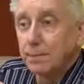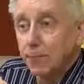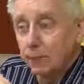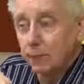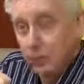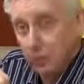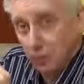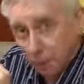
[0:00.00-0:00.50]

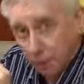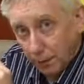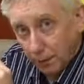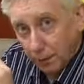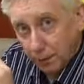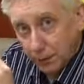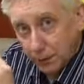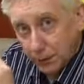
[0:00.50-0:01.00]
If you want
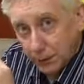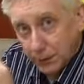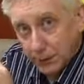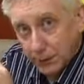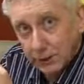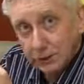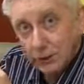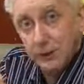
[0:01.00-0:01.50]
the public
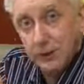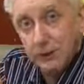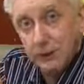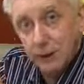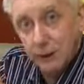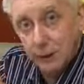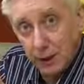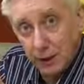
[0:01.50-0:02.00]
sector to
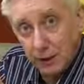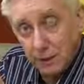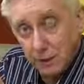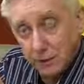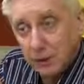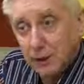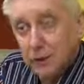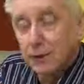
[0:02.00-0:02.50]
say
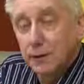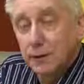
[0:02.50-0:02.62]
yes,